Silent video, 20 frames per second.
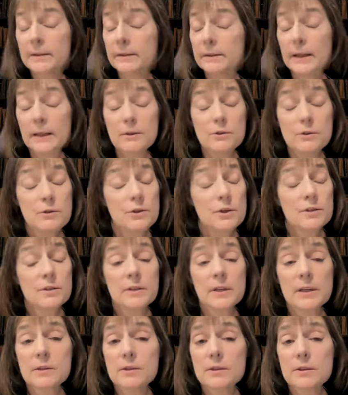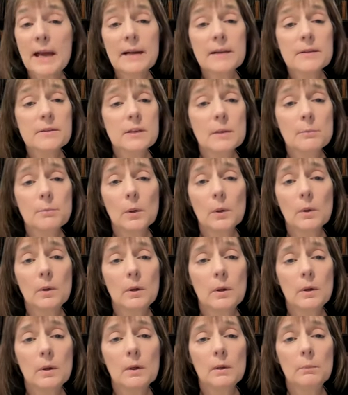That's just, it's that simple.
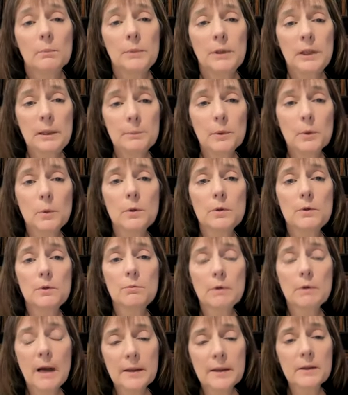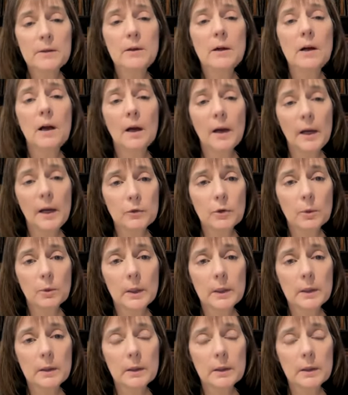People would rather hide from it.